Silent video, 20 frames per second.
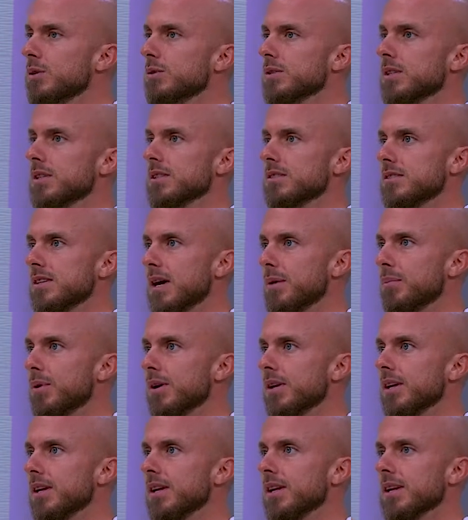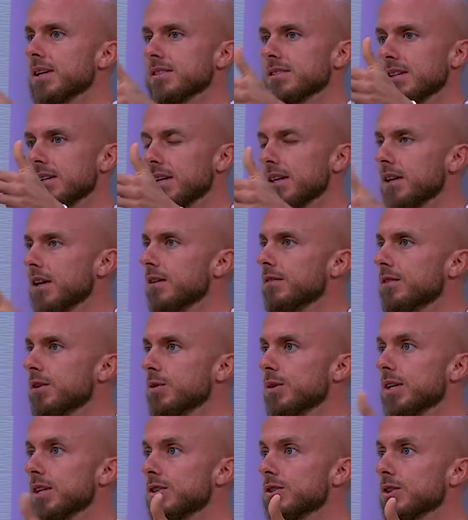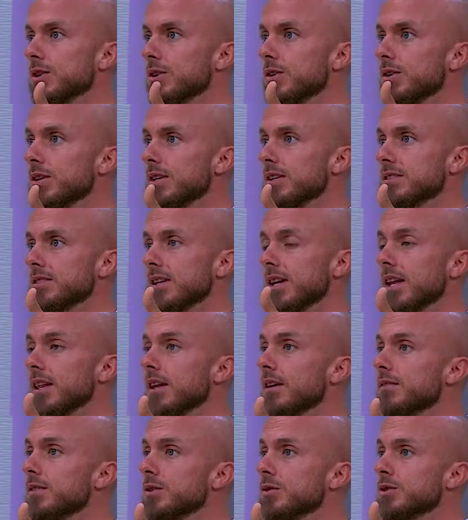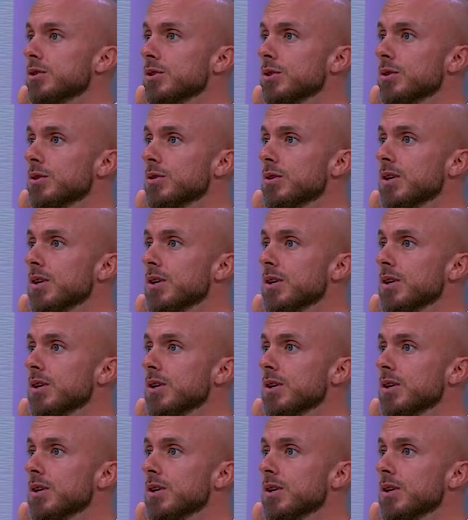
to step on it. And I said, I love you. And he turned and he said, I love you too.